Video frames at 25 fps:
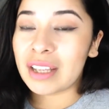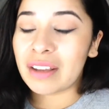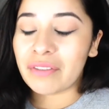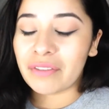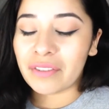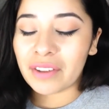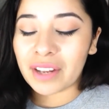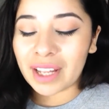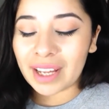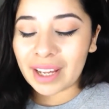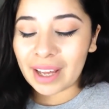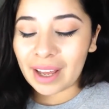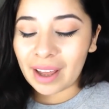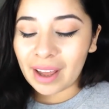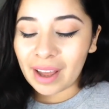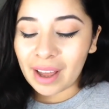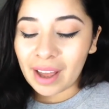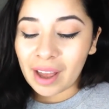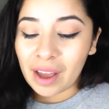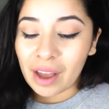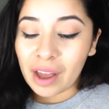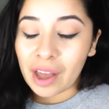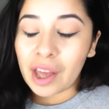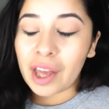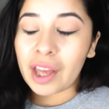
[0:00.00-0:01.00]
I feel like
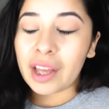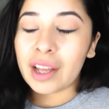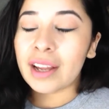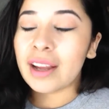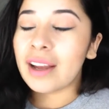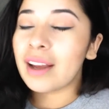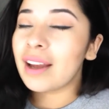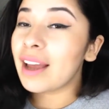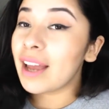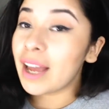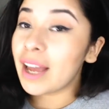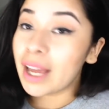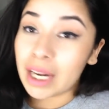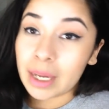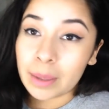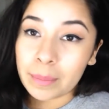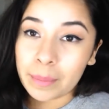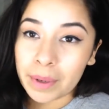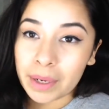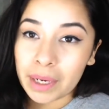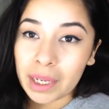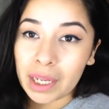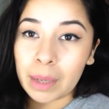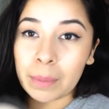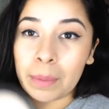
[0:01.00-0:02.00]

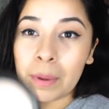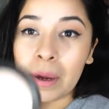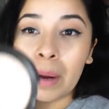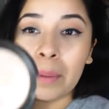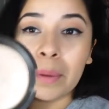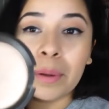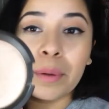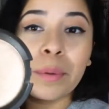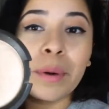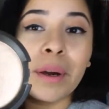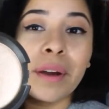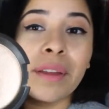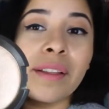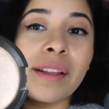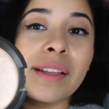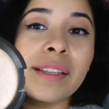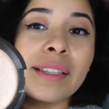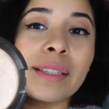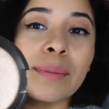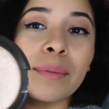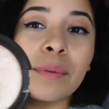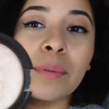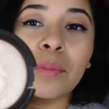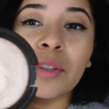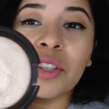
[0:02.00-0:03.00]
anybody could probably wear
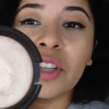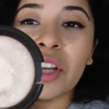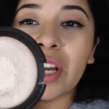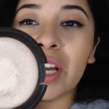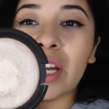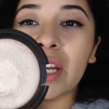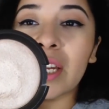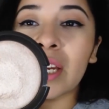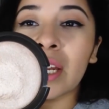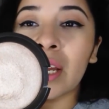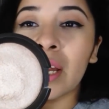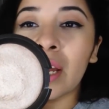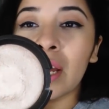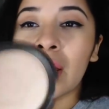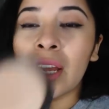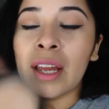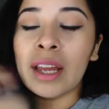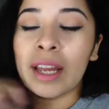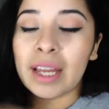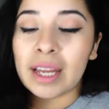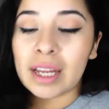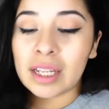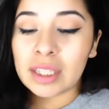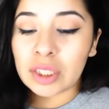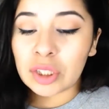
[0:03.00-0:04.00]
this shade.
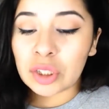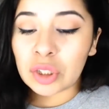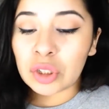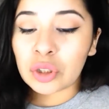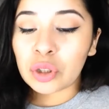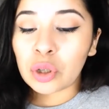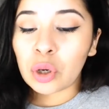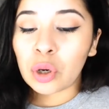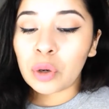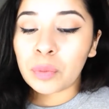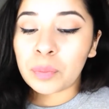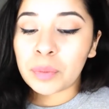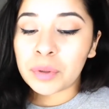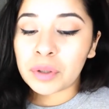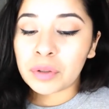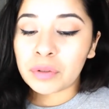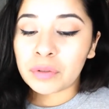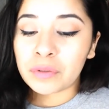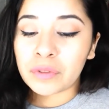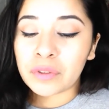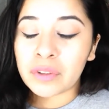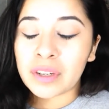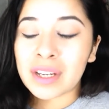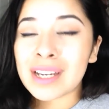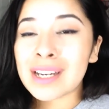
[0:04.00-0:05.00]
It's so
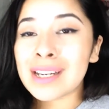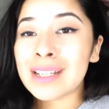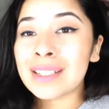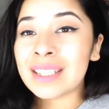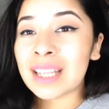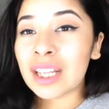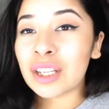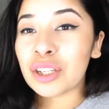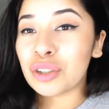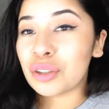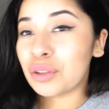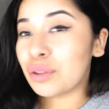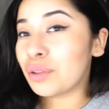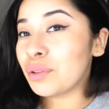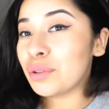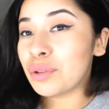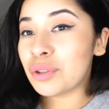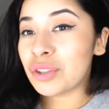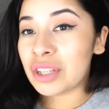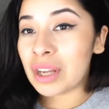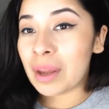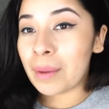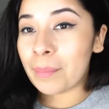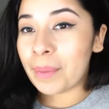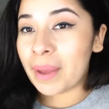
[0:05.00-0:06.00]
beautiful. It is that true
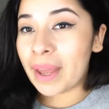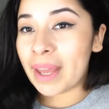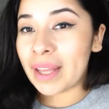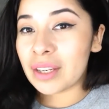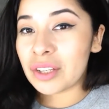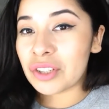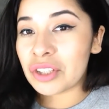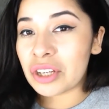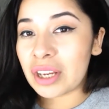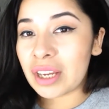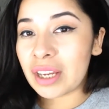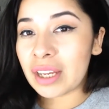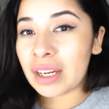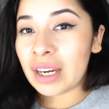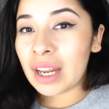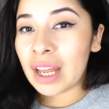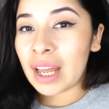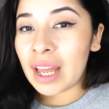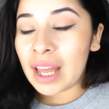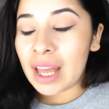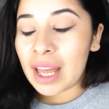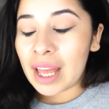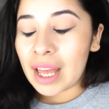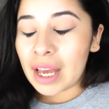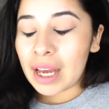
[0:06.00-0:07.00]
champagne shade.
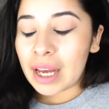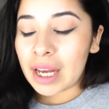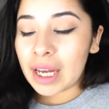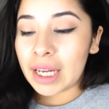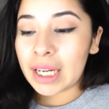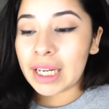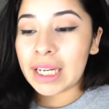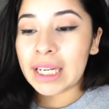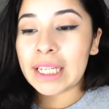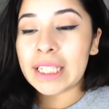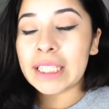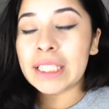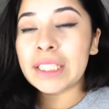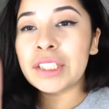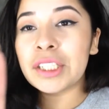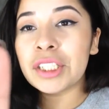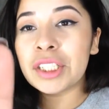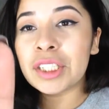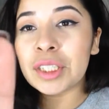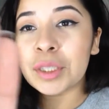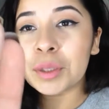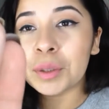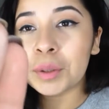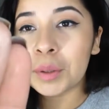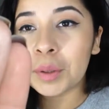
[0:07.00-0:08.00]
It's
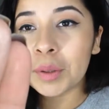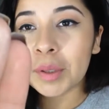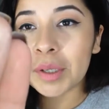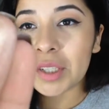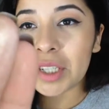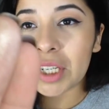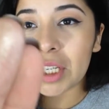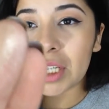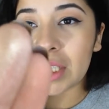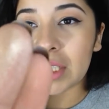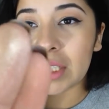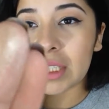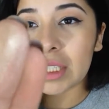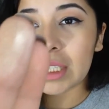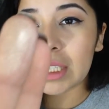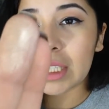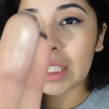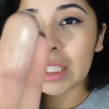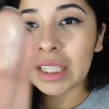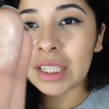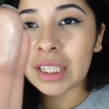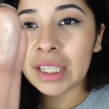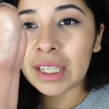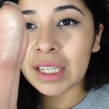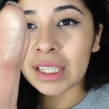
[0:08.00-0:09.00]
just so gorgeous.
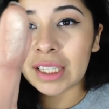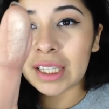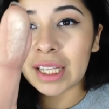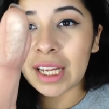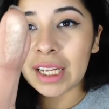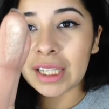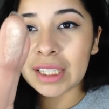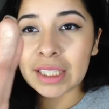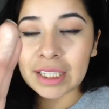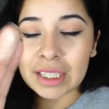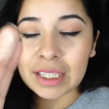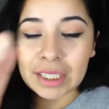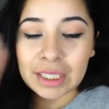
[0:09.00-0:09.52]
Look at that.